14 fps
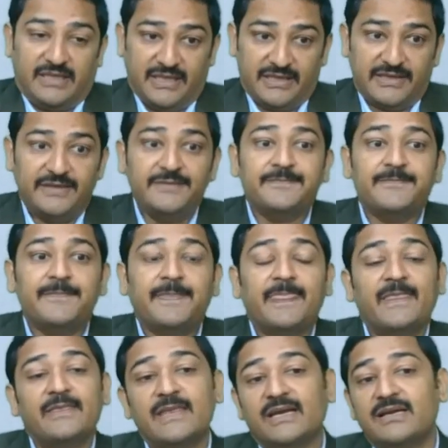Here,
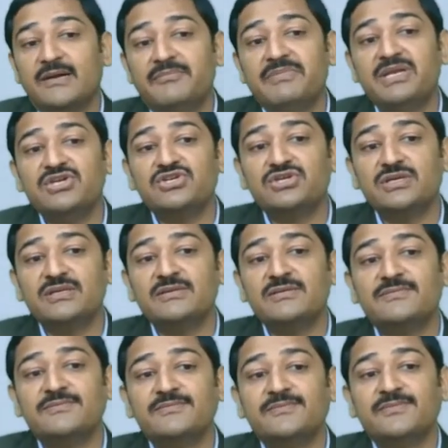the combination
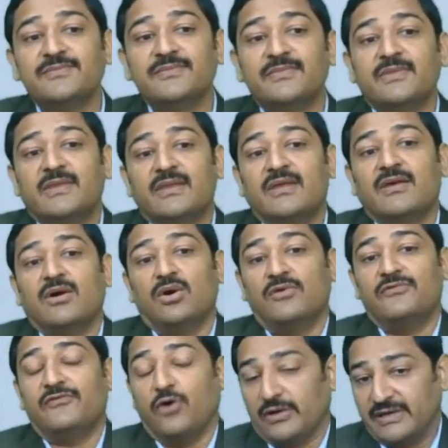
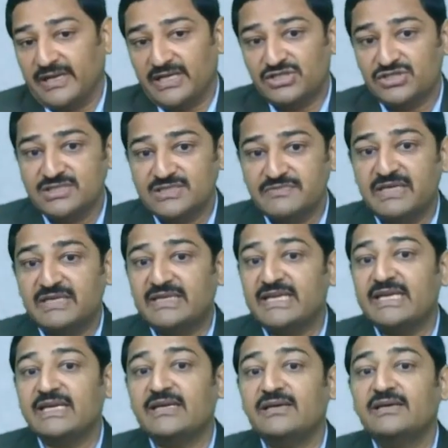of organizations may
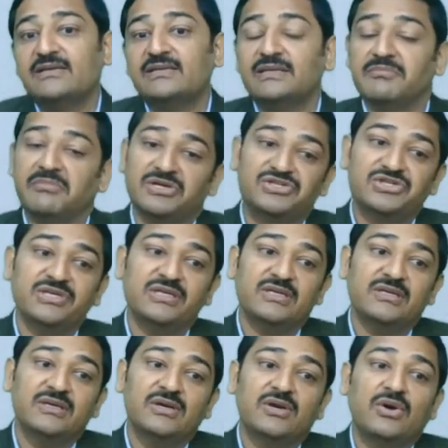take the merger
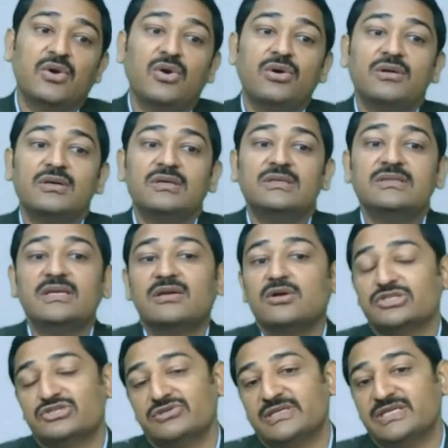or the
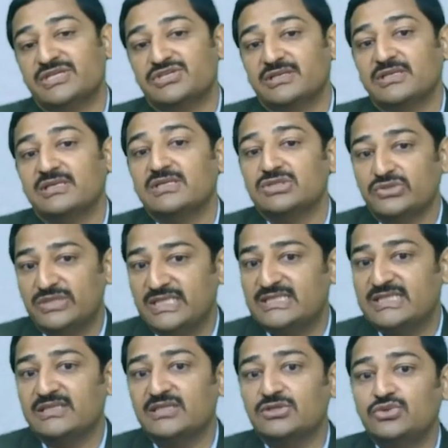consolidation. So
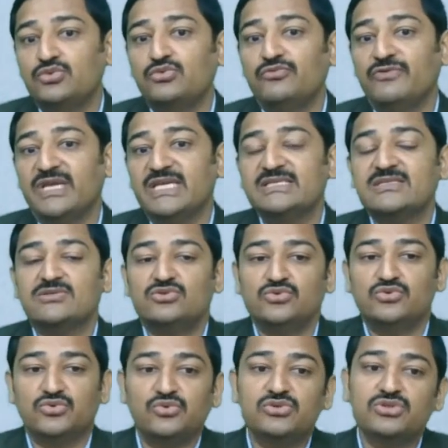these are the two ways,
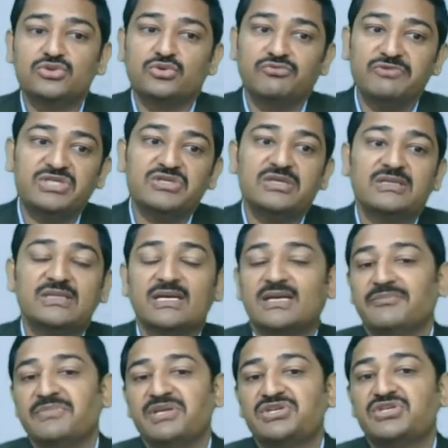two routes through which the
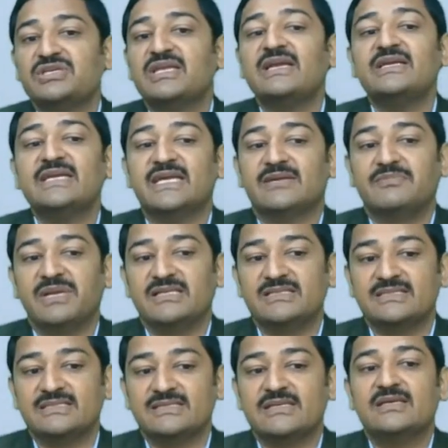combination can take
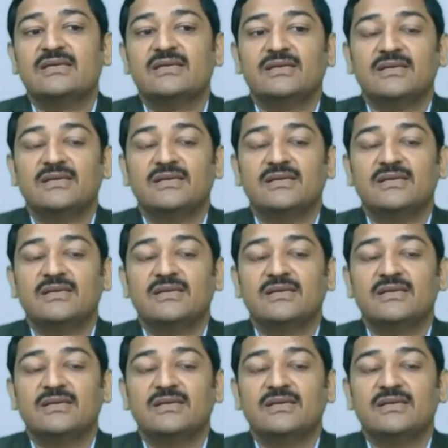place.